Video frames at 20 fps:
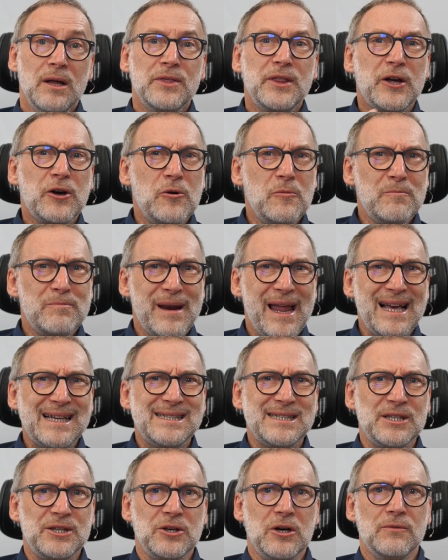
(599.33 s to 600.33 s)
the the
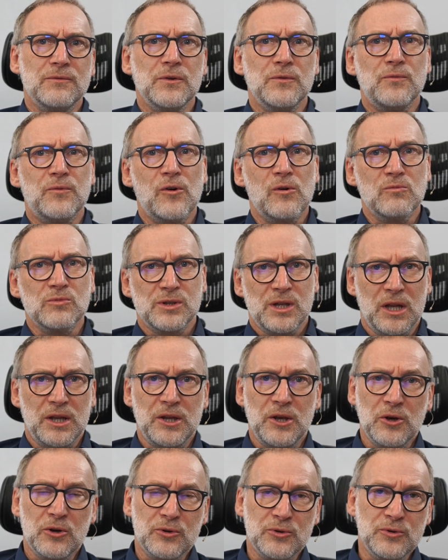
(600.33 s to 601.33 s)
complexity of the forms that
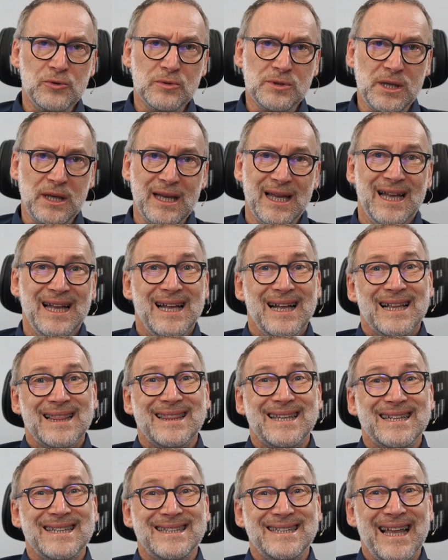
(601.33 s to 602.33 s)
you're using,
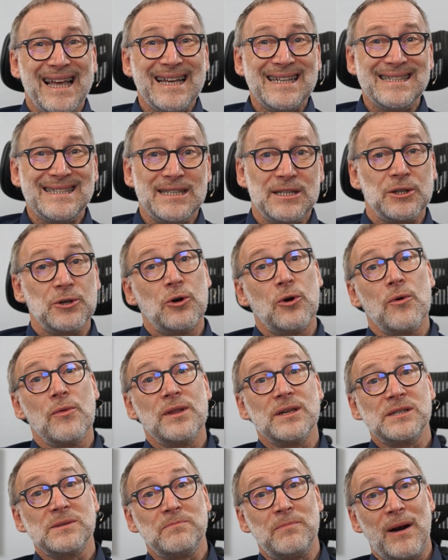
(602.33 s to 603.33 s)
the density or
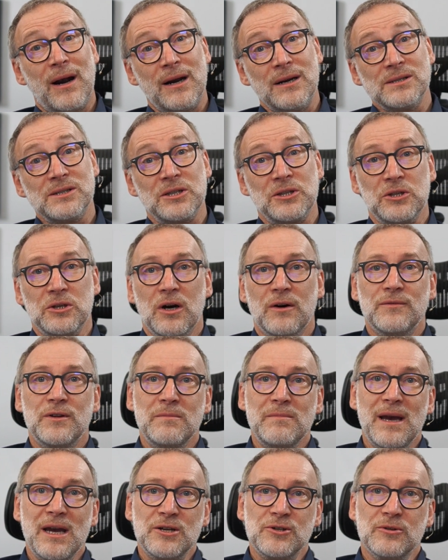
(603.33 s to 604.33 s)
the sparsity of the
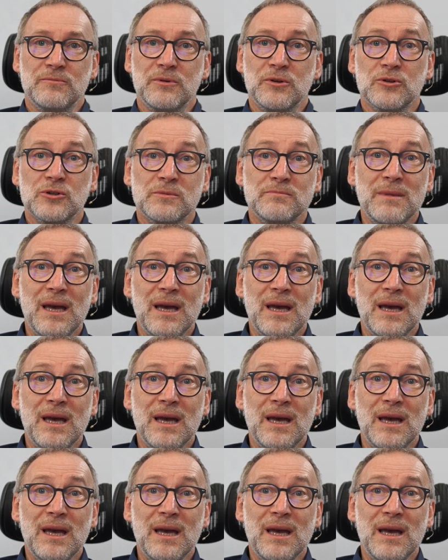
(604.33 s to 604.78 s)
measure, because